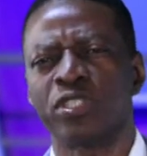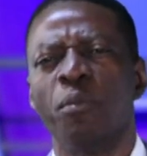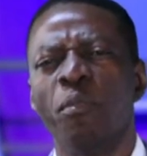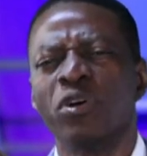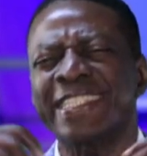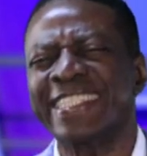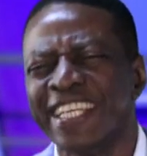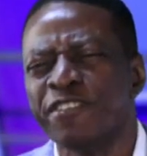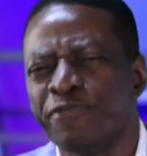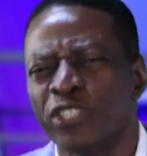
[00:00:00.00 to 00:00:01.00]
the more
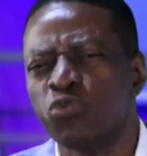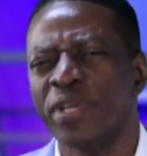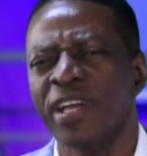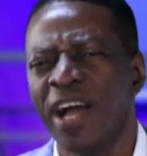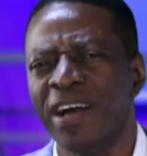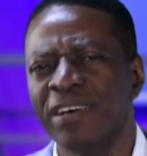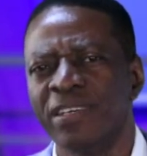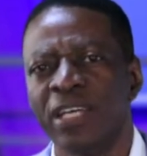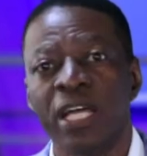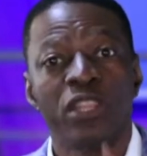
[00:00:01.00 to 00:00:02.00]
selfish we are,
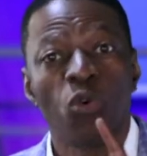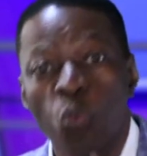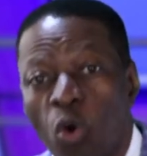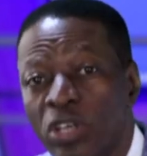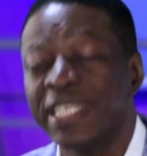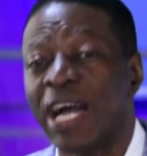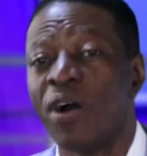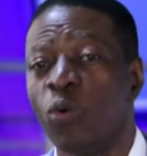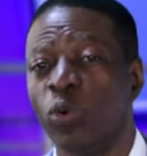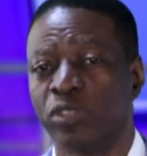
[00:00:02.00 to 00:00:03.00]
the worse
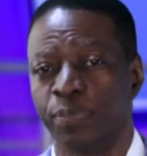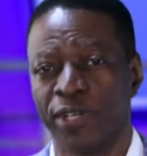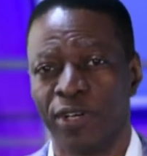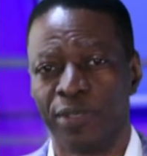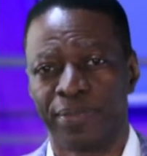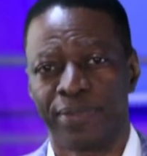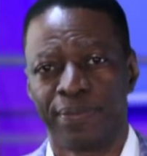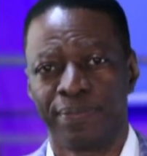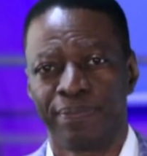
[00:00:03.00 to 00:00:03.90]
our world becomes.